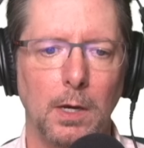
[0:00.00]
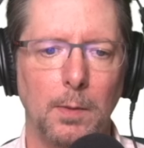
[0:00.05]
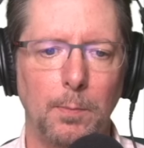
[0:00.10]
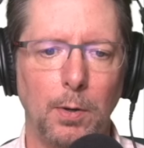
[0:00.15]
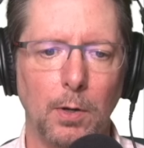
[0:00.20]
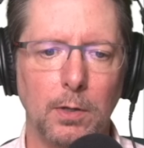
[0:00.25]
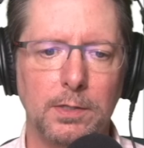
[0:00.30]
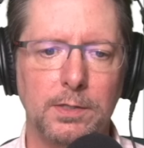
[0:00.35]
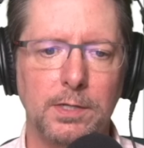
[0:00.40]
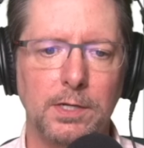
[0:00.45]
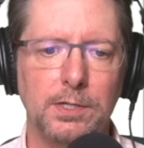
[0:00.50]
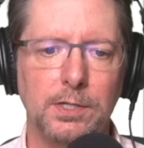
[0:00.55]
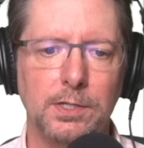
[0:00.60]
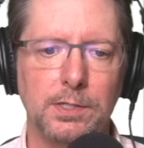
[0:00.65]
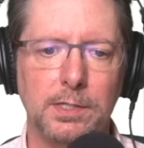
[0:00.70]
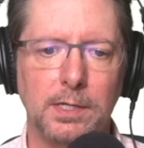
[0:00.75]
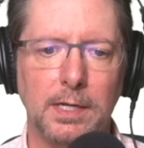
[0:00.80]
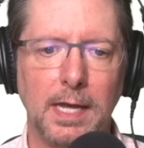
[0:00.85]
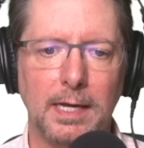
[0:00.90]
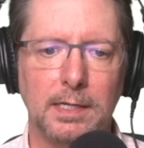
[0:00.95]

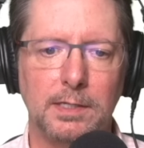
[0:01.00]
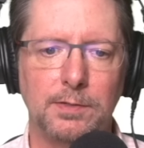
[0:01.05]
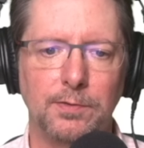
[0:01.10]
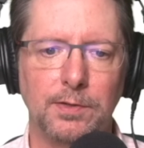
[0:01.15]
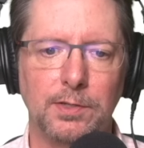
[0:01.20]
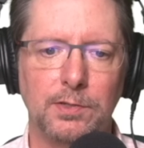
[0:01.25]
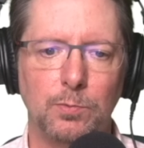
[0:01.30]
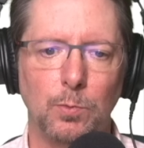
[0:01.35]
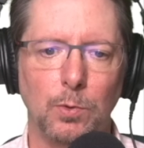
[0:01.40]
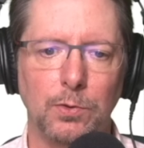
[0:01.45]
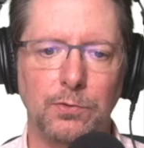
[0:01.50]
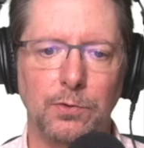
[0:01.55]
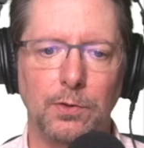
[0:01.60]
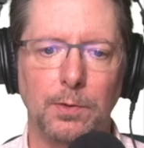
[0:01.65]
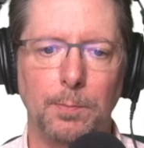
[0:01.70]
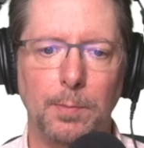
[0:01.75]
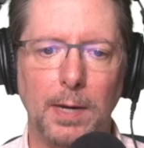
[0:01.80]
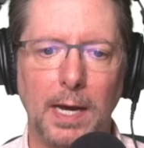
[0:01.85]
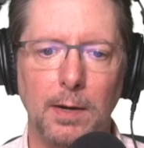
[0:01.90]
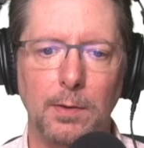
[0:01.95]
Politicians and activists want the
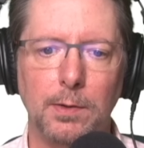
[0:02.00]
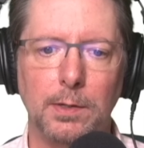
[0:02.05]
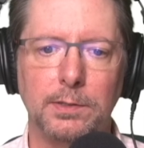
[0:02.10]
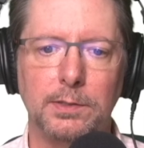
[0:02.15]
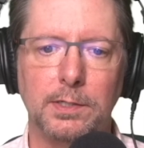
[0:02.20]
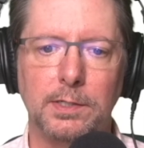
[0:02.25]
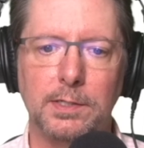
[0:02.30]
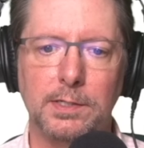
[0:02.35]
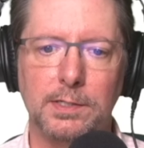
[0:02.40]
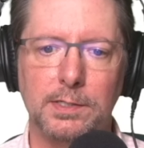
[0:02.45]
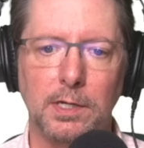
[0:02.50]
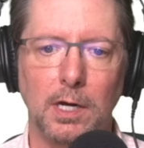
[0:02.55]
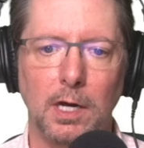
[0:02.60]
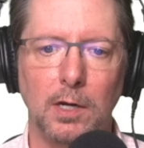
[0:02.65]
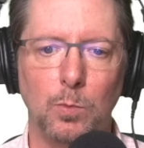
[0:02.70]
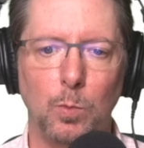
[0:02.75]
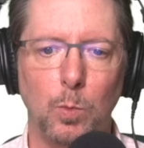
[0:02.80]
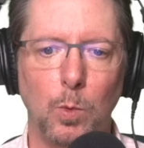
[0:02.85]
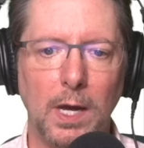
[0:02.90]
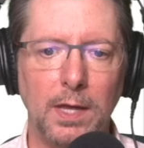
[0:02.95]
power to
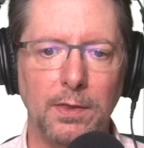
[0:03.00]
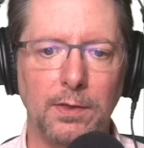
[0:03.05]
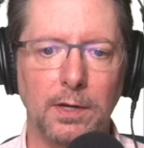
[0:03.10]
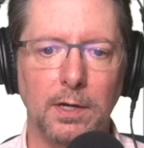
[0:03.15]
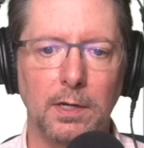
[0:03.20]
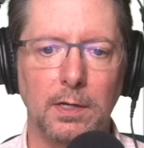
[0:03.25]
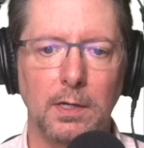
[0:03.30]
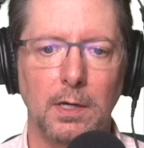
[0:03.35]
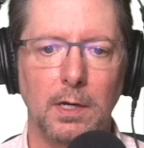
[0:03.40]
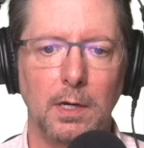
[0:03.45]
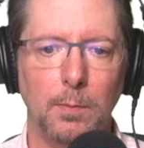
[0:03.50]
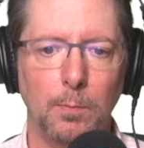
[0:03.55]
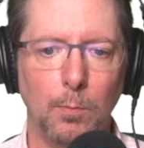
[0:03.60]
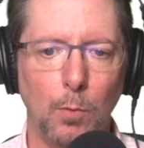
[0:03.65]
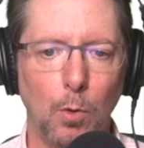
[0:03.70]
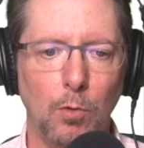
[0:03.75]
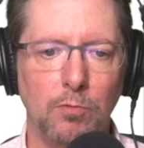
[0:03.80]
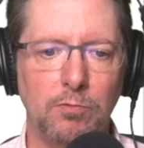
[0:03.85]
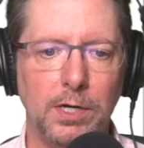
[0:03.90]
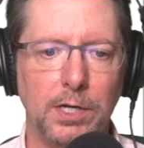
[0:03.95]
decide whether
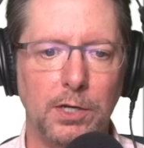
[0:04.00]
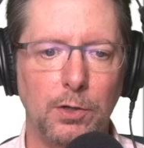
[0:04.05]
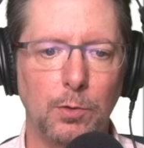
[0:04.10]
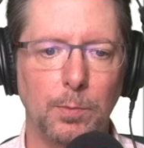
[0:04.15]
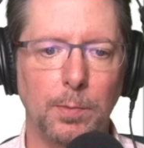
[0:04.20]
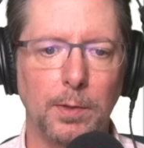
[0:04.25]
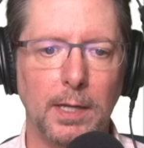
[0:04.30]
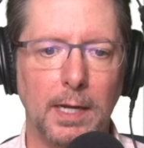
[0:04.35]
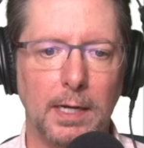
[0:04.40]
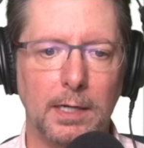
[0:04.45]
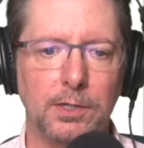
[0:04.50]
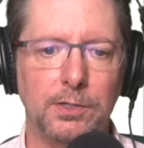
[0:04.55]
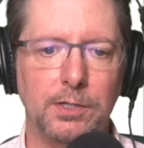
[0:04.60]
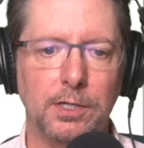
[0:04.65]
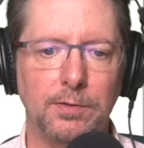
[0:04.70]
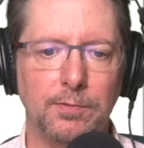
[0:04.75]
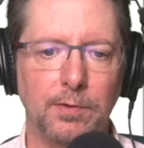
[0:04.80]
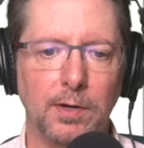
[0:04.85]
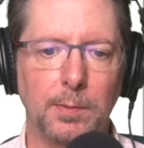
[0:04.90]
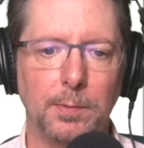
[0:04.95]
more renewable energy
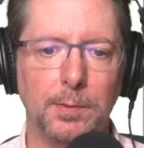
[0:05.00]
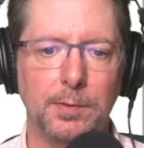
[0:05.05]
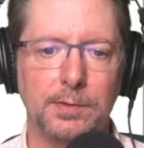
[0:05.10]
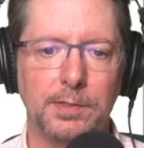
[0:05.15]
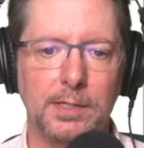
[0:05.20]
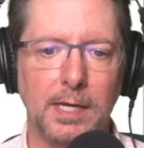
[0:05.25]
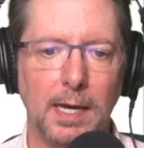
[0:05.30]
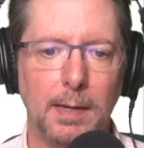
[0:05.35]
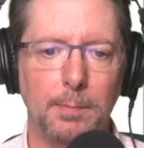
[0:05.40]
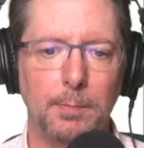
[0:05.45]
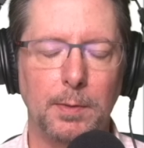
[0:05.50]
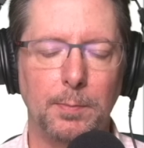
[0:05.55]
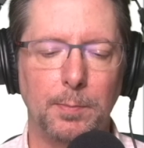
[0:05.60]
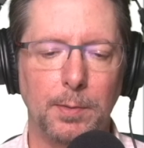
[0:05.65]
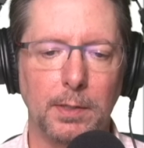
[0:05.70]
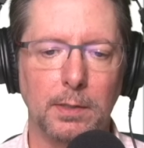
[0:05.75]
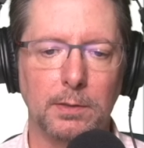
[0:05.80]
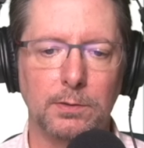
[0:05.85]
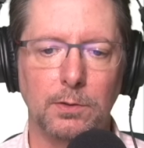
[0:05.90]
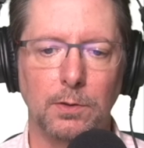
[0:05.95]
developments can be
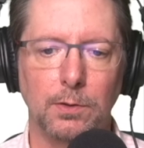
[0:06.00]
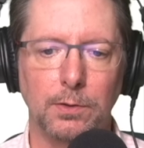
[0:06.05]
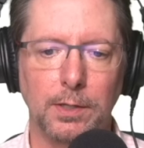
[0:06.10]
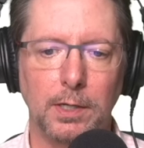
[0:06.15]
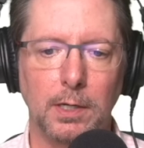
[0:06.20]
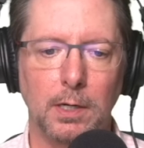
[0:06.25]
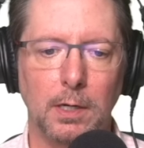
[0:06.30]
built on the